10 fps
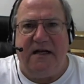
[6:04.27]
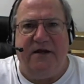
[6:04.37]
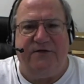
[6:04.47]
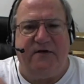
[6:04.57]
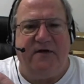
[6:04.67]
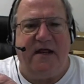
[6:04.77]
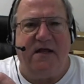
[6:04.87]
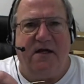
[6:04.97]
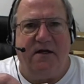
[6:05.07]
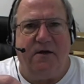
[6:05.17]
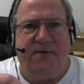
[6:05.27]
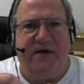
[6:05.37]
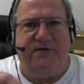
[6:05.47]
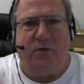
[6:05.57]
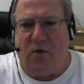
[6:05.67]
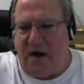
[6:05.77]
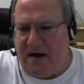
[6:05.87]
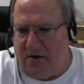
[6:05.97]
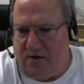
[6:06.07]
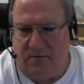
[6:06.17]
is to take a little piece of
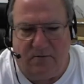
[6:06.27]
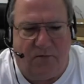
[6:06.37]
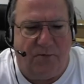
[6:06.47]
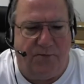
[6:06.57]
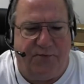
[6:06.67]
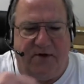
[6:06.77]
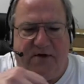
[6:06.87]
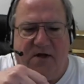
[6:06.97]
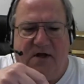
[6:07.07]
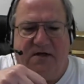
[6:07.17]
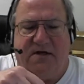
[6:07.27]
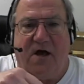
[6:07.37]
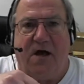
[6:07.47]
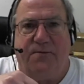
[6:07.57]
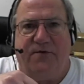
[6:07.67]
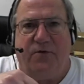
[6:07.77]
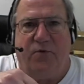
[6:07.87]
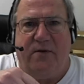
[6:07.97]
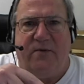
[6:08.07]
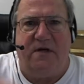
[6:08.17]
wire, put it on top of the
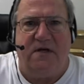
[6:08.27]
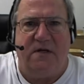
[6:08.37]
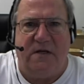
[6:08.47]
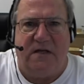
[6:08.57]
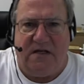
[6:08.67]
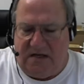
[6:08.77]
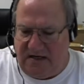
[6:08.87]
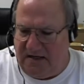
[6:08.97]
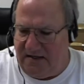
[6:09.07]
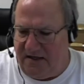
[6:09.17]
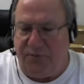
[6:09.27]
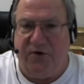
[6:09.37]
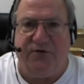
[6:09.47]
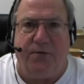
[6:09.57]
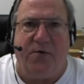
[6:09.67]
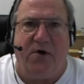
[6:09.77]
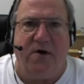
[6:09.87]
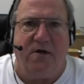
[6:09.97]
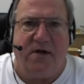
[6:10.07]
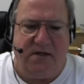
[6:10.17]
ribbon, and then put your
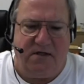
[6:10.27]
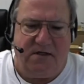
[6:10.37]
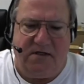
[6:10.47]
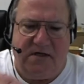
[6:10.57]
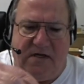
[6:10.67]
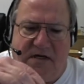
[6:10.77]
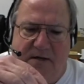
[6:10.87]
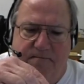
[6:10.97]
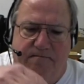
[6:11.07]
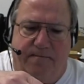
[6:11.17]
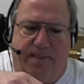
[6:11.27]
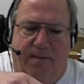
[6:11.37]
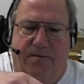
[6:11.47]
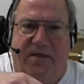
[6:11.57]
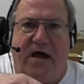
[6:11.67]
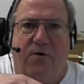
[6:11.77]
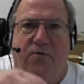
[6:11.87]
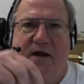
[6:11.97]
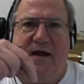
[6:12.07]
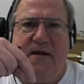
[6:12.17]
part on it.
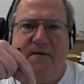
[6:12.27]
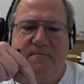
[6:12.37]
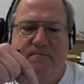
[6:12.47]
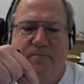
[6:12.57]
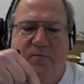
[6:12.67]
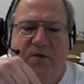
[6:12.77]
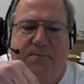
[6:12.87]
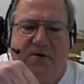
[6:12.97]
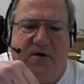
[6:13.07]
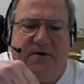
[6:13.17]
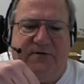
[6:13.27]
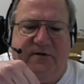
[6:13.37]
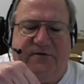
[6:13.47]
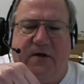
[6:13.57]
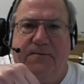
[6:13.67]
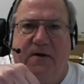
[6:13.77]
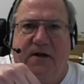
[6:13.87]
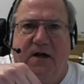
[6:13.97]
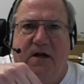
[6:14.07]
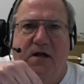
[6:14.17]
That way, the part sits up a
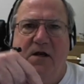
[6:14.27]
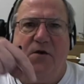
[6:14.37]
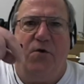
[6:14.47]
little.